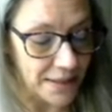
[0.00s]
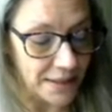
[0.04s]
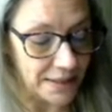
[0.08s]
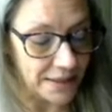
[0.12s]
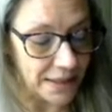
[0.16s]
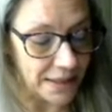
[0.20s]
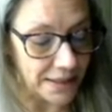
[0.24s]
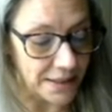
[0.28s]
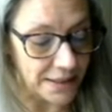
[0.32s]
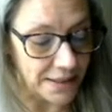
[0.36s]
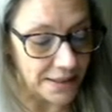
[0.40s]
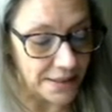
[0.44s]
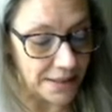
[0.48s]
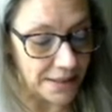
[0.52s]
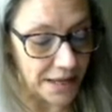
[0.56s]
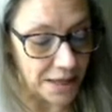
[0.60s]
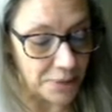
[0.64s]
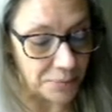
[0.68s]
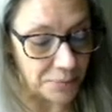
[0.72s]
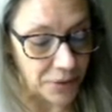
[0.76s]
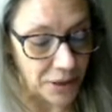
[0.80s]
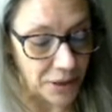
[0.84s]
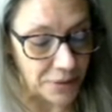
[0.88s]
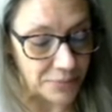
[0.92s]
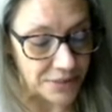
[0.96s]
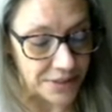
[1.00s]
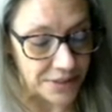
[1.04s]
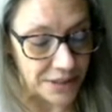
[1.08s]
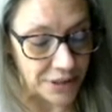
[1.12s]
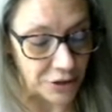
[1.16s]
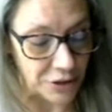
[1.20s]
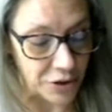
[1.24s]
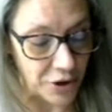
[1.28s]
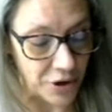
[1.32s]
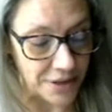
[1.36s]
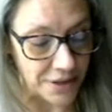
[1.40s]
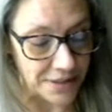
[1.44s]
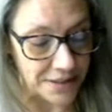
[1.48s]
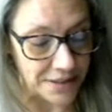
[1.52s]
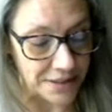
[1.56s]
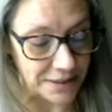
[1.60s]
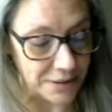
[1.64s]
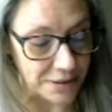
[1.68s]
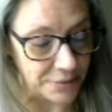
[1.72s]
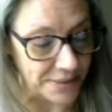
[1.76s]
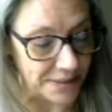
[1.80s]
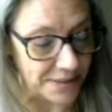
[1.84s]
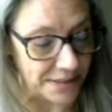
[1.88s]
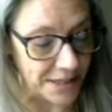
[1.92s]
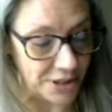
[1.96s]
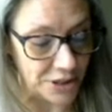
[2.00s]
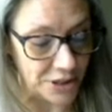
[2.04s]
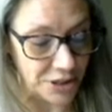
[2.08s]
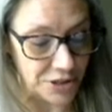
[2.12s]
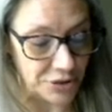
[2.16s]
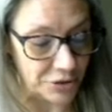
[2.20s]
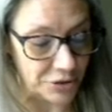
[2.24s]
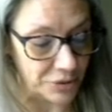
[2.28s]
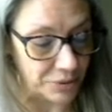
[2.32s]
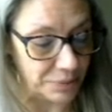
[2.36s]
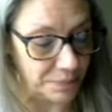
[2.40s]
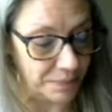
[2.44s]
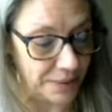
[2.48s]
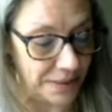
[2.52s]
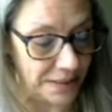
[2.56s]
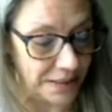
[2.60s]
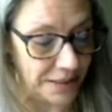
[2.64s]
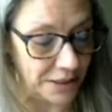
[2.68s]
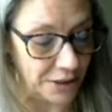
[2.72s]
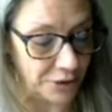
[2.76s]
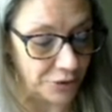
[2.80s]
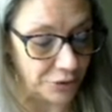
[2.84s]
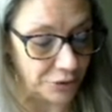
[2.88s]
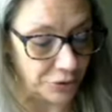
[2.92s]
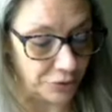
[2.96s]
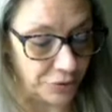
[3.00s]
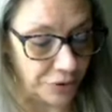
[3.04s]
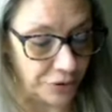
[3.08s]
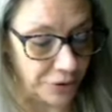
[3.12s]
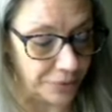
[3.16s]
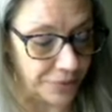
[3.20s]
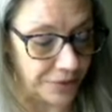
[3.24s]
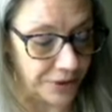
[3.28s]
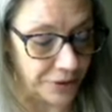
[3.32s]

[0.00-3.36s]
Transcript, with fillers: can indicate problems that are causing limitations or impeding your growth.